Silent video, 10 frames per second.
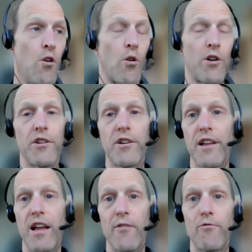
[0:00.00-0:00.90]
Or you're going
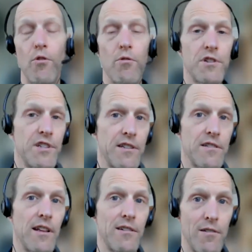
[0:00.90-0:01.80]
to have rogue
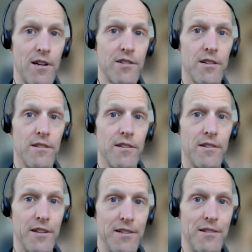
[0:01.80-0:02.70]
states like Russia that
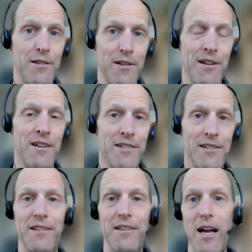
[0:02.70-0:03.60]
need
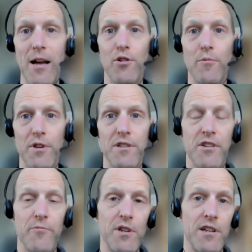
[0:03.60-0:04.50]
the capital because
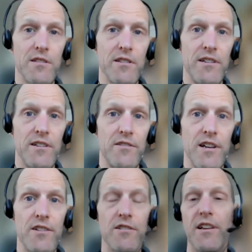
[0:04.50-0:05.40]
they've been isolated
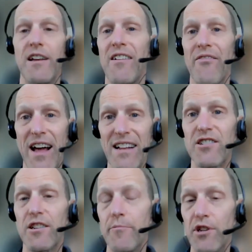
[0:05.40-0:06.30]
internationally. That's
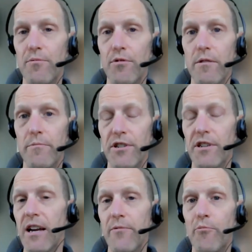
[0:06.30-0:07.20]
going to be your problem. You're
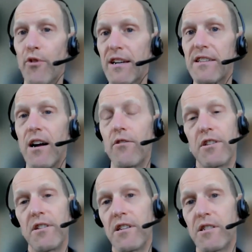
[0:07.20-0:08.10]
going to have a breakdown
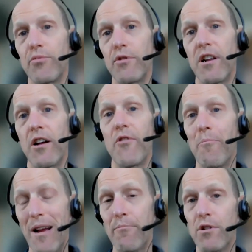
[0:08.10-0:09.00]
in the discipline of the
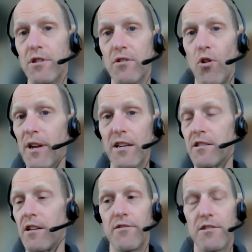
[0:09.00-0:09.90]
members. OPEC
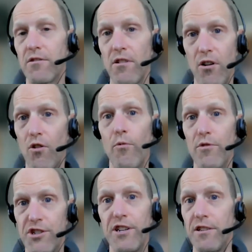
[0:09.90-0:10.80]
is not this
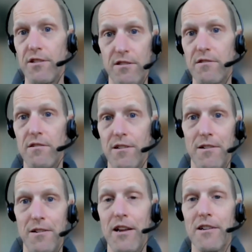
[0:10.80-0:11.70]
homogeneous
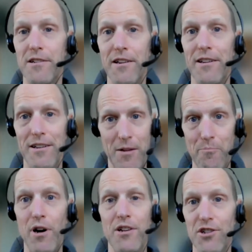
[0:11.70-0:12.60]
entity. It's a
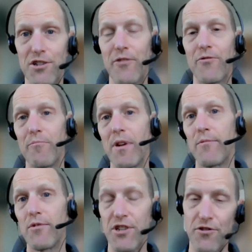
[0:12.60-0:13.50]
bunch of different
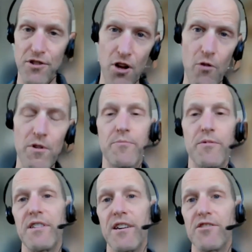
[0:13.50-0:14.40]
members, and there's always
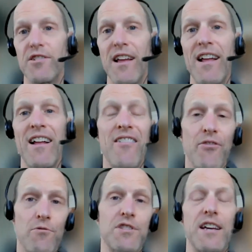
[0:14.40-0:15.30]
been tension.
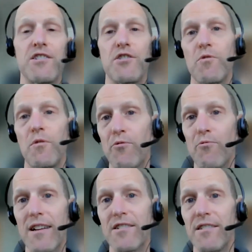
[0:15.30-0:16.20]
Those tensions will be
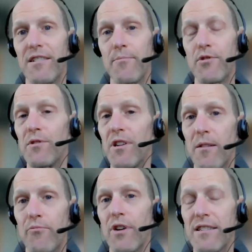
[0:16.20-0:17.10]
ratcheted up to an
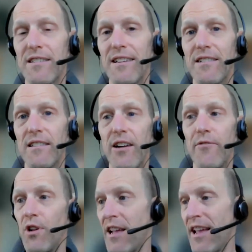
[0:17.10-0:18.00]
unprecedented
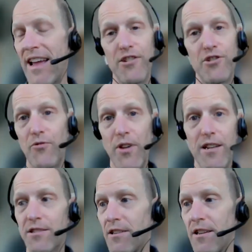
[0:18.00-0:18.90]
level as you
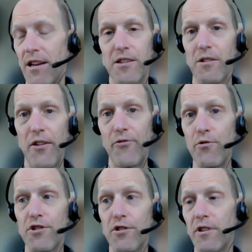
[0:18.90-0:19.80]
face a
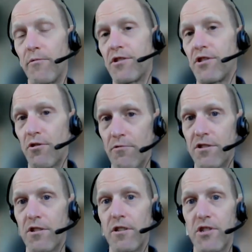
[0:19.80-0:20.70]
future in which your
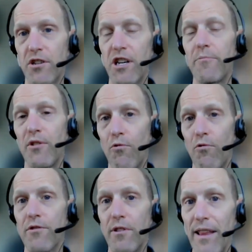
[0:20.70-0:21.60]
reserves are going to be
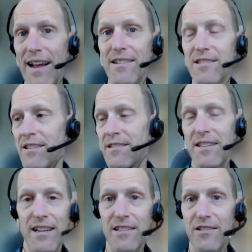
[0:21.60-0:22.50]
worth less
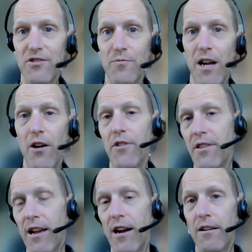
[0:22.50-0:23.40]
10 years from now than
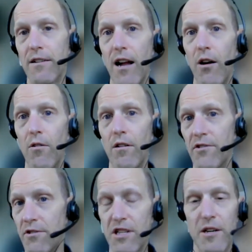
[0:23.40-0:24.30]
they are now.
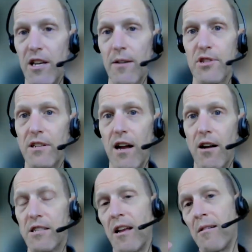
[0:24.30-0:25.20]
There's going to be ups and
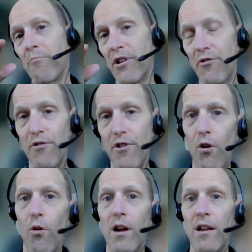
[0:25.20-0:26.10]
downs, but you
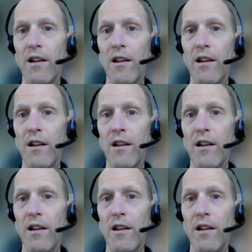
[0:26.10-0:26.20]
know